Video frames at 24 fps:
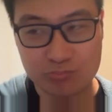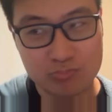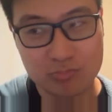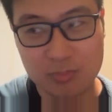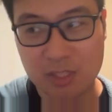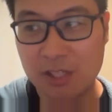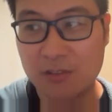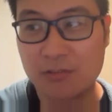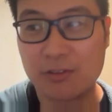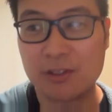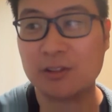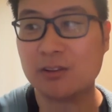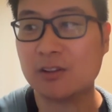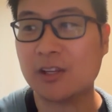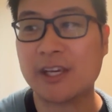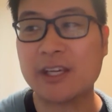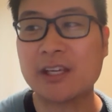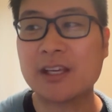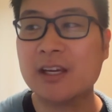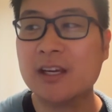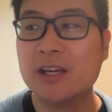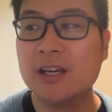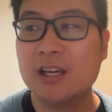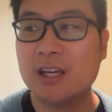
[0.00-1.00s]
even like
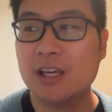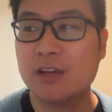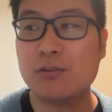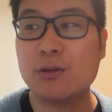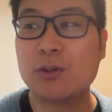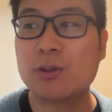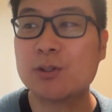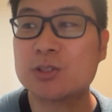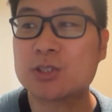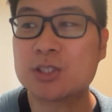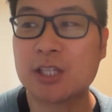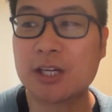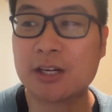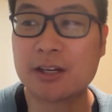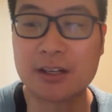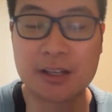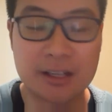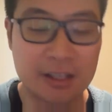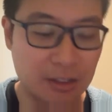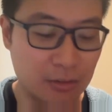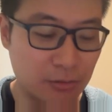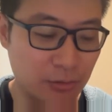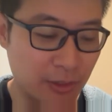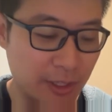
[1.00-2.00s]
if you could share
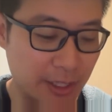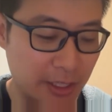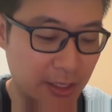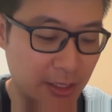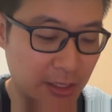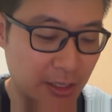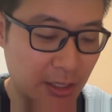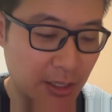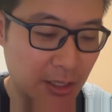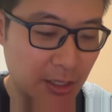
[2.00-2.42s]
kind of like